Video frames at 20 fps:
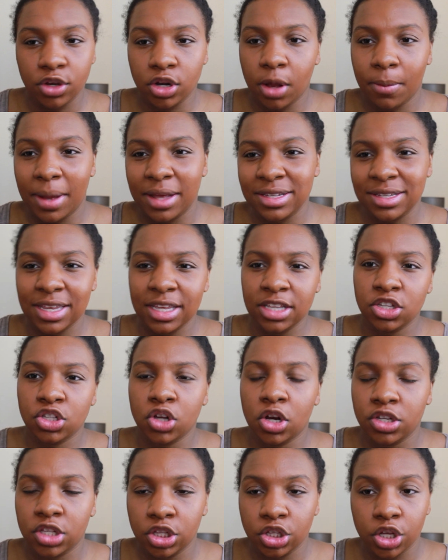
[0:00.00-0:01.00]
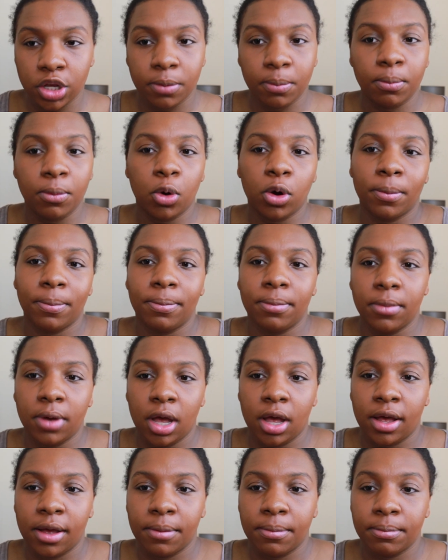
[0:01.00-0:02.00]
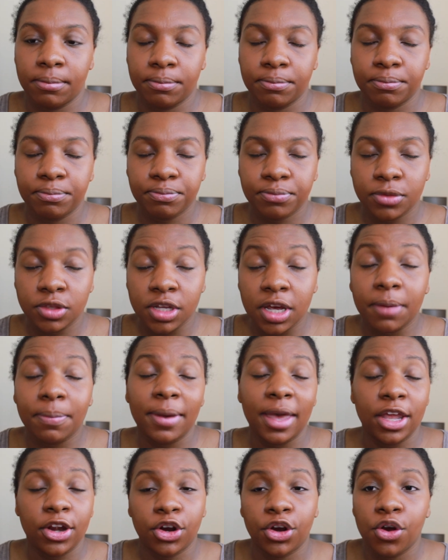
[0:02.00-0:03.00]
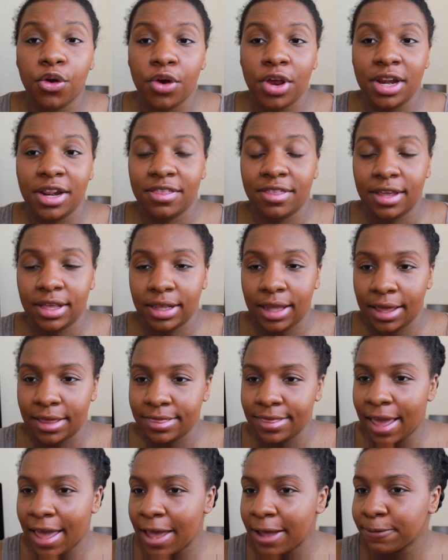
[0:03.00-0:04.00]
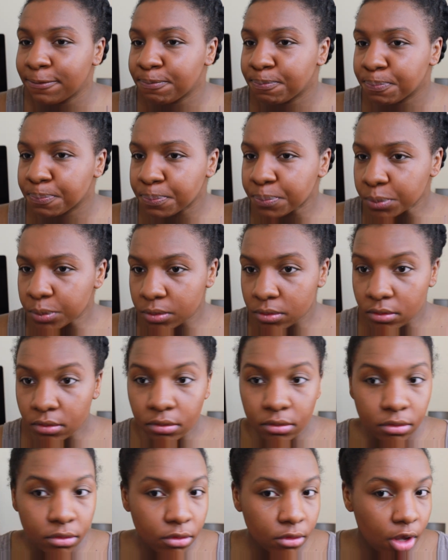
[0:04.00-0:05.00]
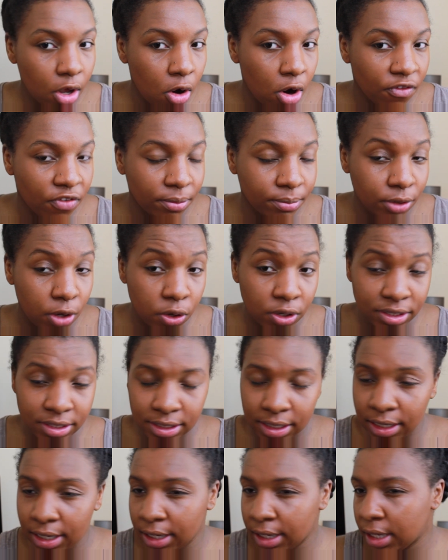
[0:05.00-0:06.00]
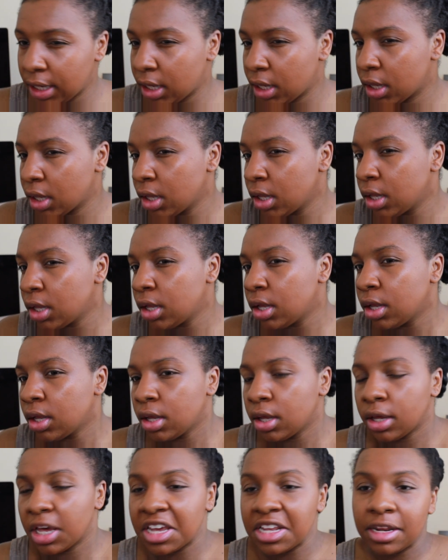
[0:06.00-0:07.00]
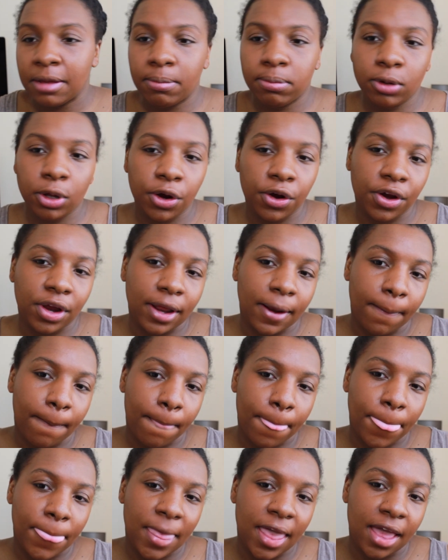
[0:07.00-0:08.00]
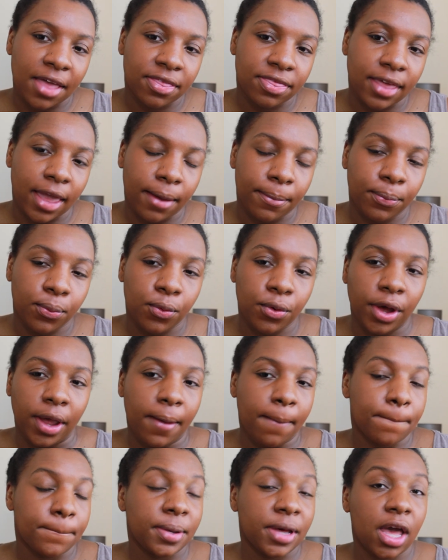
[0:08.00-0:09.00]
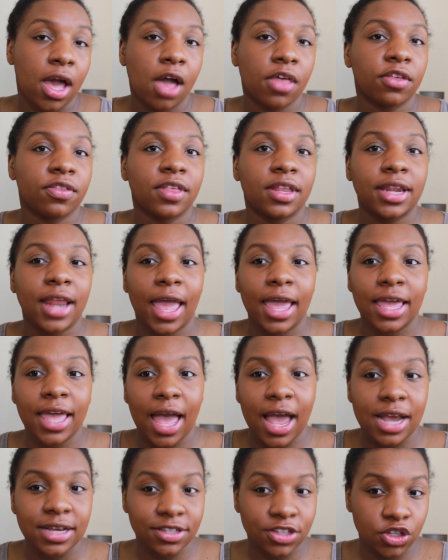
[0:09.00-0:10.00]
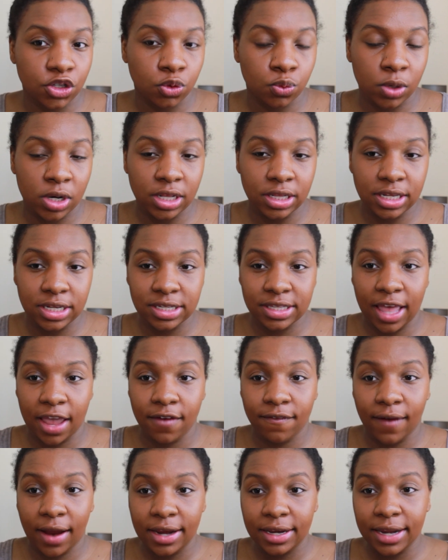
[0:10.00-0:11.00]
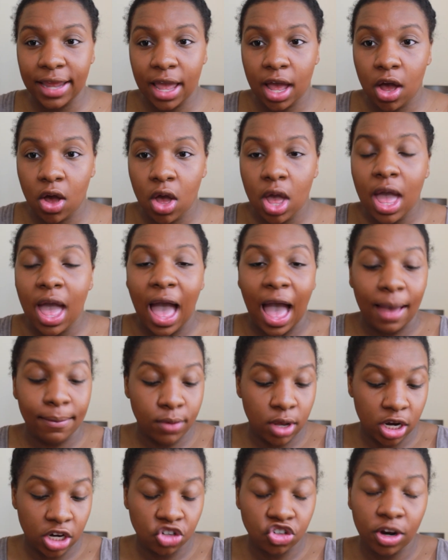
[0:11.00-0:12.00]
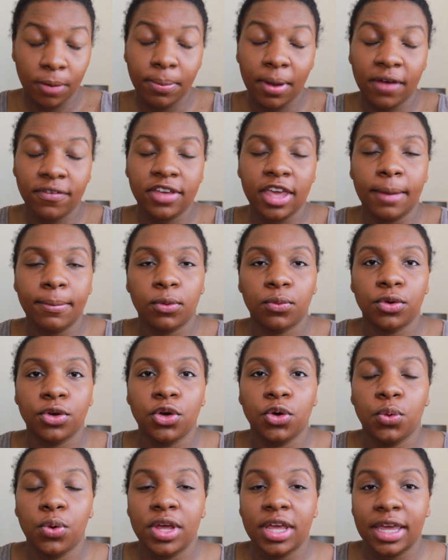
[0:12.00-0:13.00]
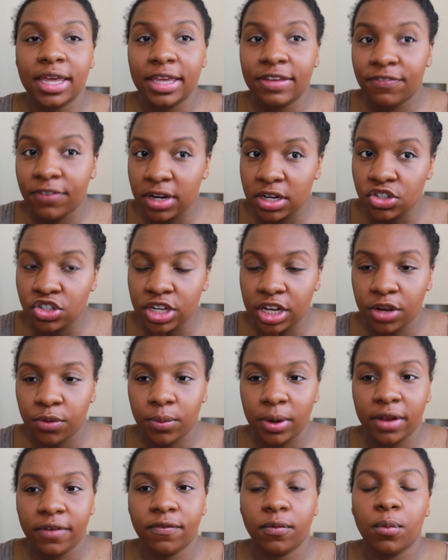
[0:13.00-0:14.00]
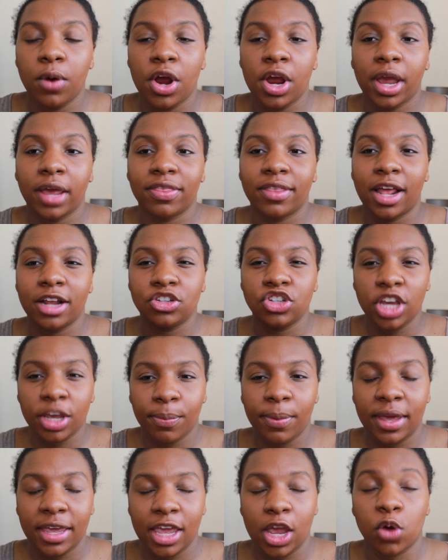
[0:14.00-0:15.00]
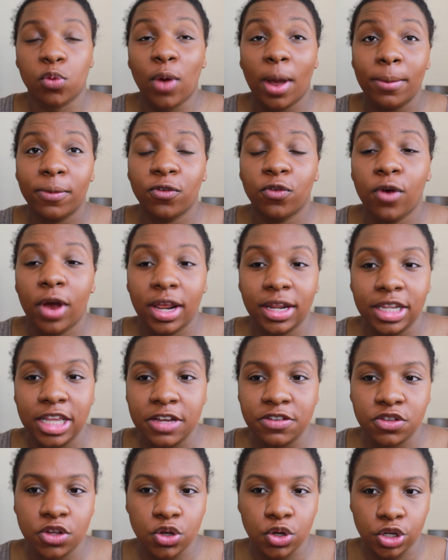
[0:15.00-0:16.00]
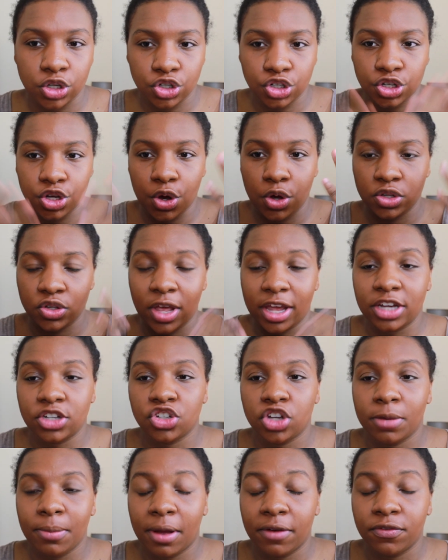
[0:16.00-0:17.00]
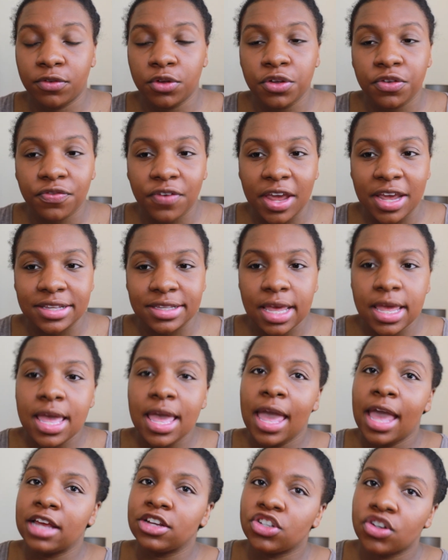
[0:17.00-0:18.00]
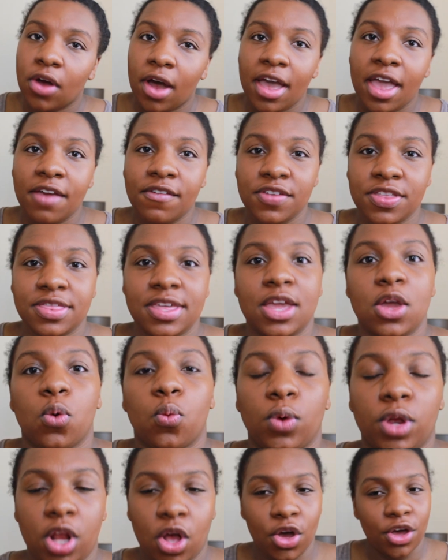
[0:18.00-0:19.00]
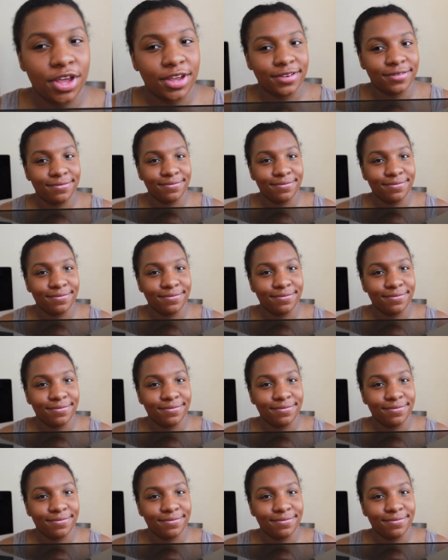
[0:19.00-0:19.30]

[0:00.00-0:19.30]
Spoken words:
you know, my skin starts to look more look better or anything like that, or if I'm noticing any blurring at that point. But other than that, guys, this is what it looks like right now. I'm going to jump off camera real quick and finish getting ready for work, and I'll check back in right before I leave so I can show you my full face and show how everything went on.